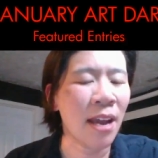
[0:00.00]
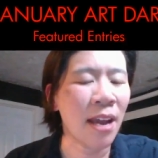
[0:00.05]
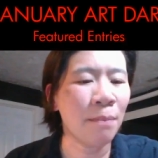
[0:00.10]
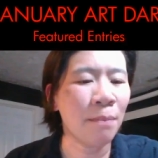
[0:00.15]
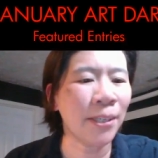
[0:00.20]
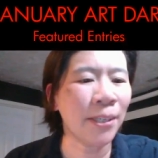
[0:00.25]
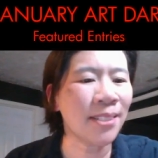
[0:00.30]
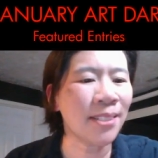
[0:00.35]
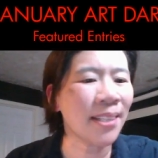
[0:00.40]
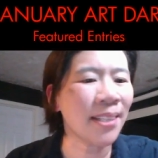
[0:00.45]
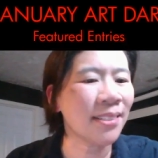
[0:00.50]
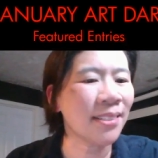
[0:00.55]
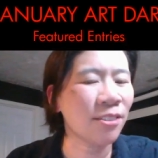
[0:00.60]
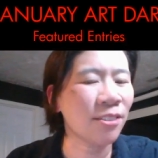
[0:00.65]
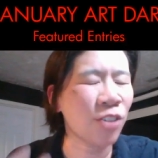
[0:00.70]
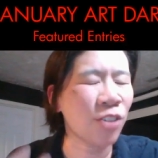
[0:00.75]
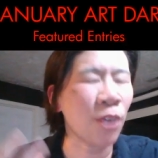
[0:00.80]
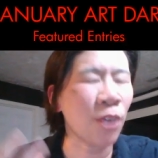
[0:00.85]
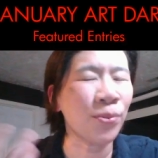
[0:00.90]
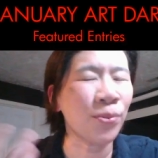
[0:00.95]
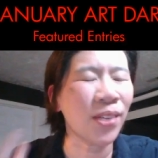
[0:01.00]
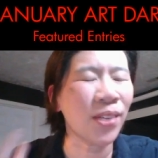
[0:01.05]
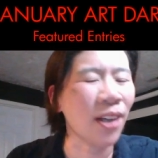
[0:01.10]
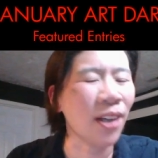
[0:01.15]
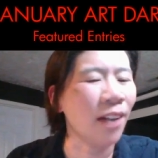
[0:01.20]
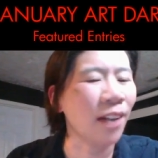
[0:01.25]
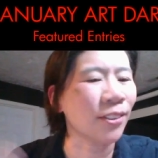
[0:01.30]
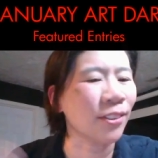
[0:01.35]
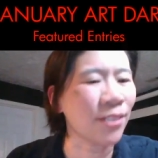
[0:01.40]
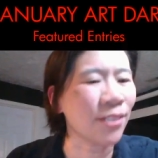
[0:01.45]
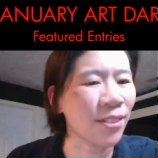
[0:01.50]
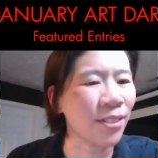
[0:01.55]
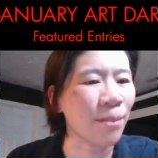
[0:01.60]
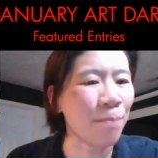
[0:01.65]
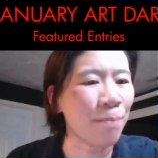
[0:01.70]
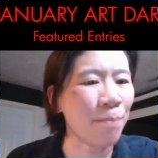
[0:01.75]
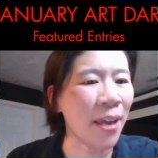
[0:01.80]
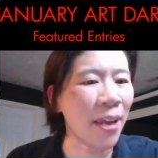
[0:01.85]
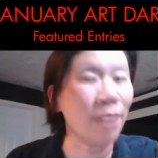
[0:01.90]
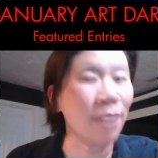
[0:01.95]
but it's like, don't the colors in the
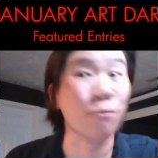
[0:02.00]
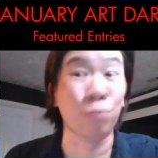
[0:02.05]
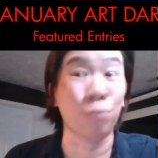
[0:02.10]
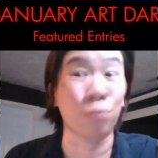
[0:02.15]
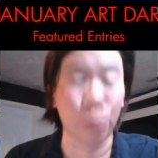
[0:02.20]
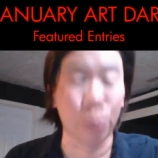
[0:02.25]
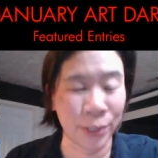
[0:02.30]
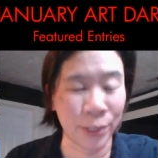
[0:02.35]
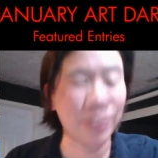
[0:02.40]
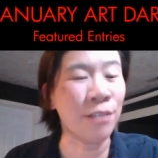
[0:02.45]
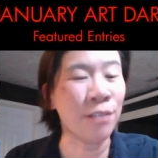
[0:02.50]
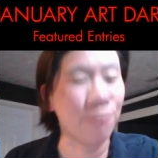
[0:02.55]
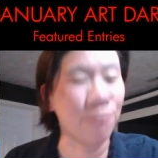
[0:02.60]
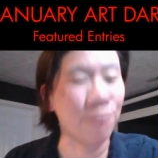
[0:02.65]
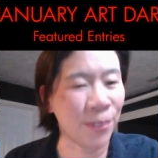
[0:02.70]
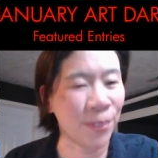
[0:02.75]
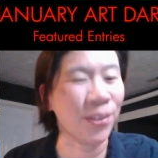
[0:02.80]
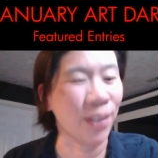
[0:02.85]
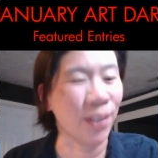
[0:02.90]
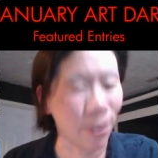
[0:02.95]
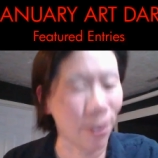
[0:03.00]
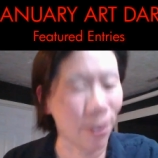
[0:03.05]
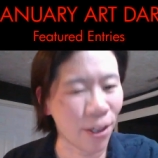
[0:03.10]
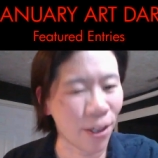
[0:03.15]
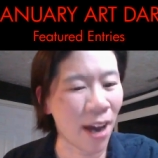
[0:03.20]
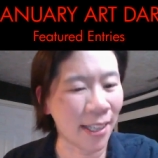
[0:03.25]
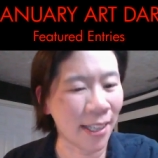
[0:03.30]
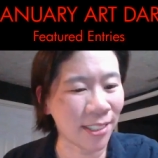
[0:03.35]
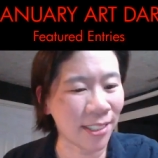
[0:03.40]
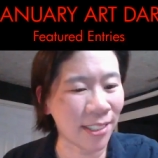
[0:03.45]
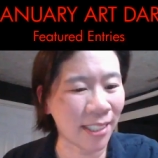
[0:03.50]
paint really fit the collage?